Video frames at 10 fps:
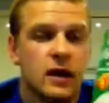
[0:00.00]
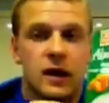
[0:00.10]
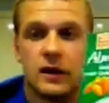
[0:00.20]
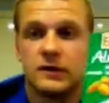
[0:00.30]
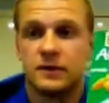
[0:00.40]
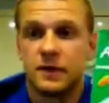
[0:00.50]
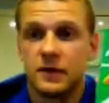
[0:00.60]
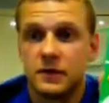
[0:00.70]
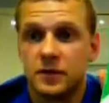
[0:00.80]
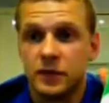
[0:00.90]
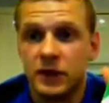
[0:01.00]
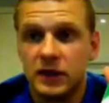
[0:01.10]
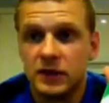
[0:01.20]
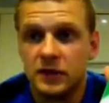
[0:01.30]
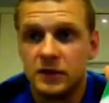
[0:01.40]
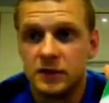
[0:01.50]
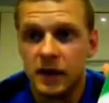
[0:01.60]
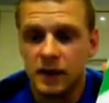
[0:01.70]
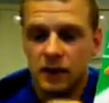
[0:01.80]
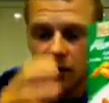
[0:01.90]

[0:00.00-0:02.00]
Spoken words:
It's something that's completely new to me.